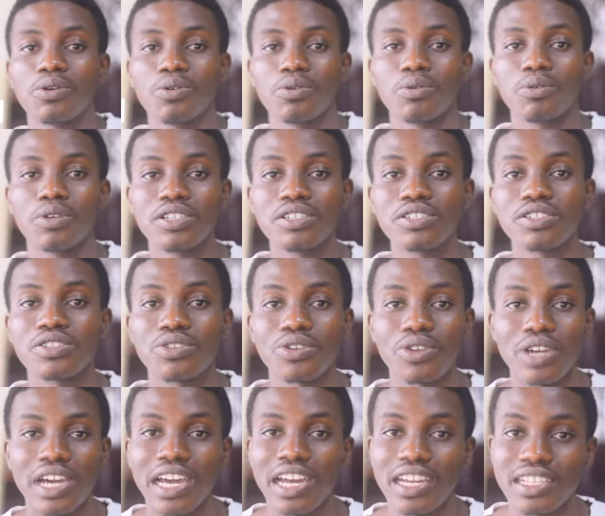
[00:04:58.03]
Once
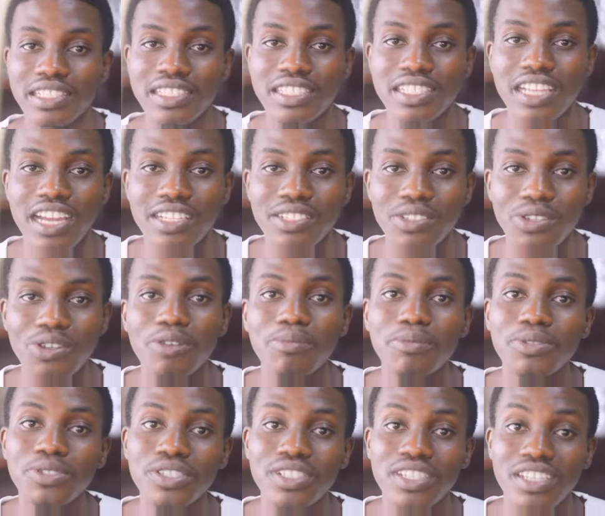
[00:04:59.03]
your art can
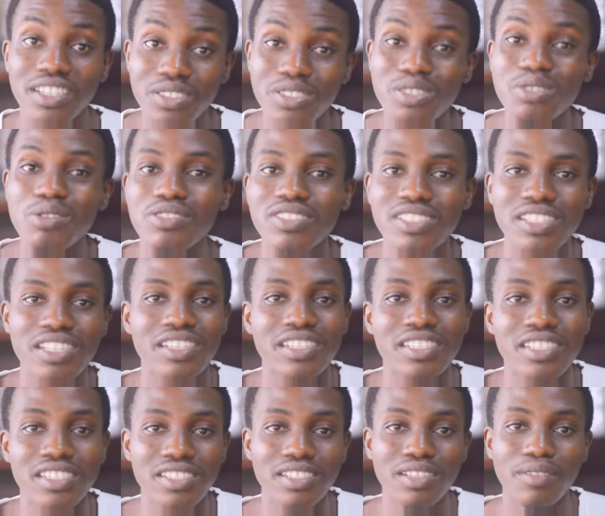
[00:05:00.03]
communicate
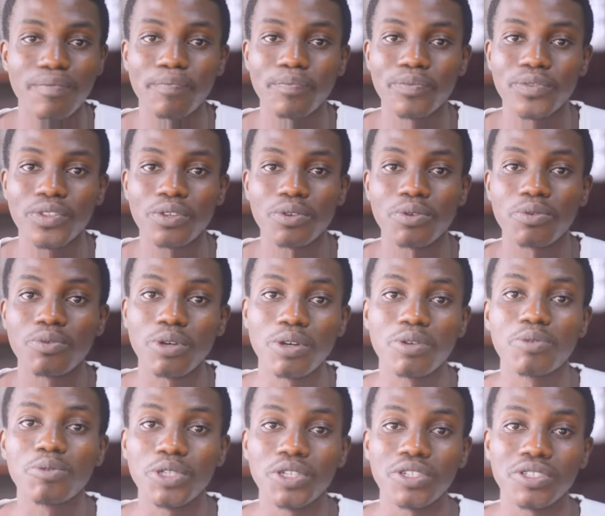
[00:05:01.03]
success,
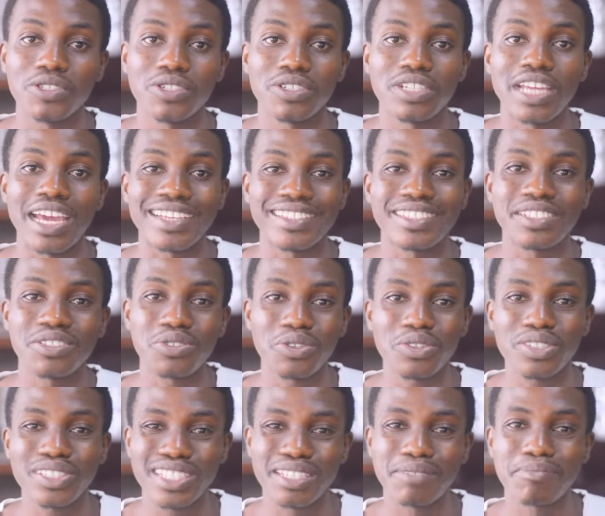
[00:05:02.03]
one way or the other. It is
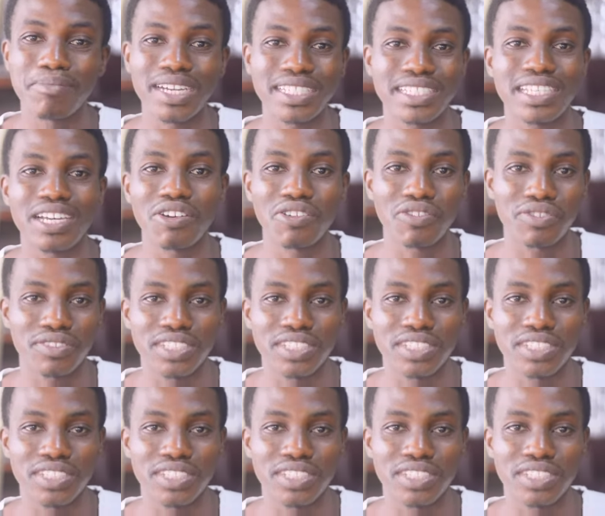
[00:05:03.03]
just a matter of